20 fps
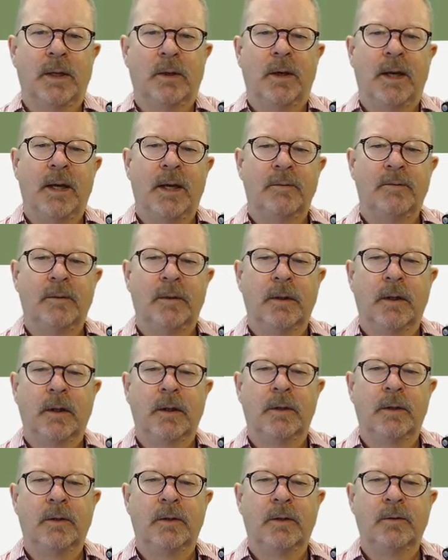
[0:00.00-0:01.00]
Now, I have
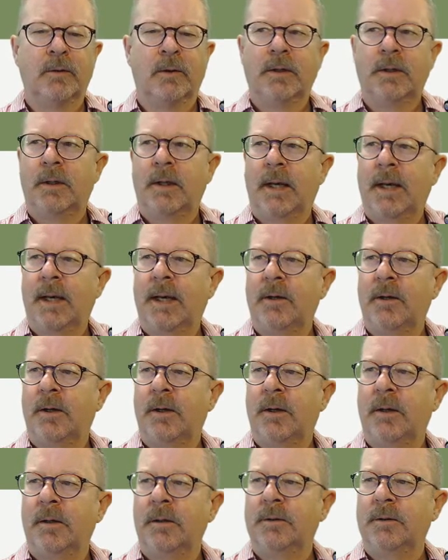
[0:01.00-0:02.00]
another little
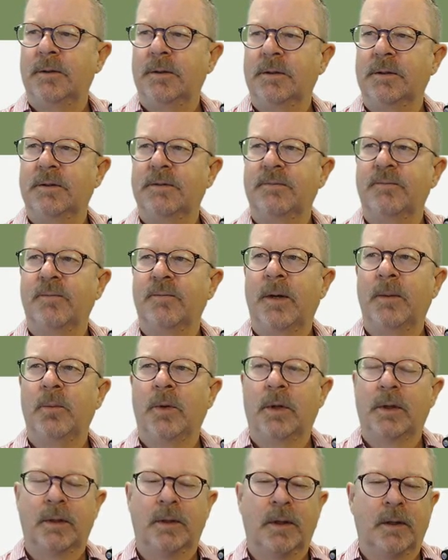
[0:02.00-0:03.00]
add-on to this
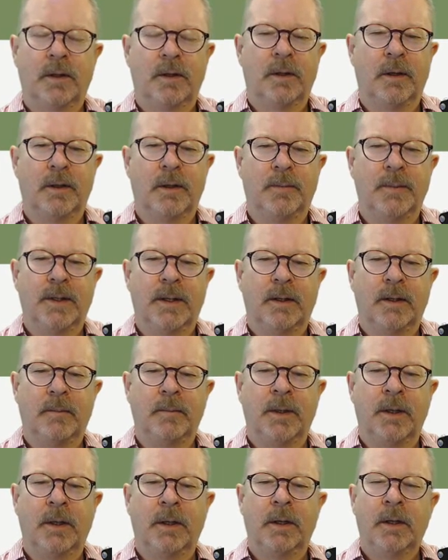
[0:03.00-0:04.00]
framework. I'll come to that in
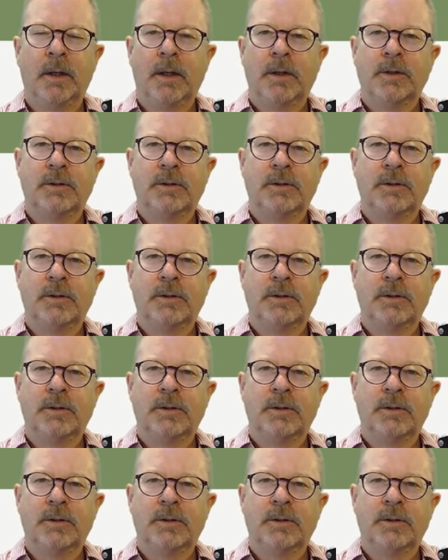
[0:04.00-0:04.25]
a minute.